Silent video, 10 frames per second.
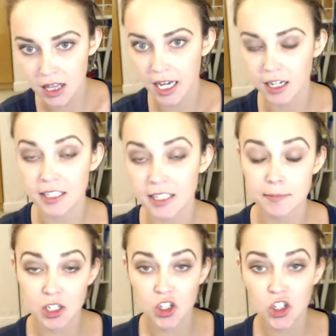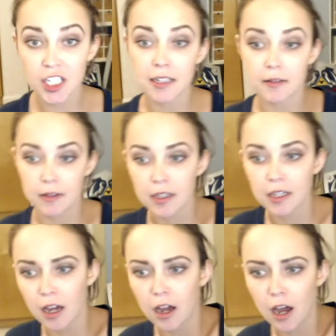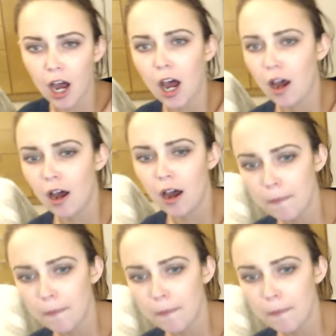that's my only tip, really, just practice.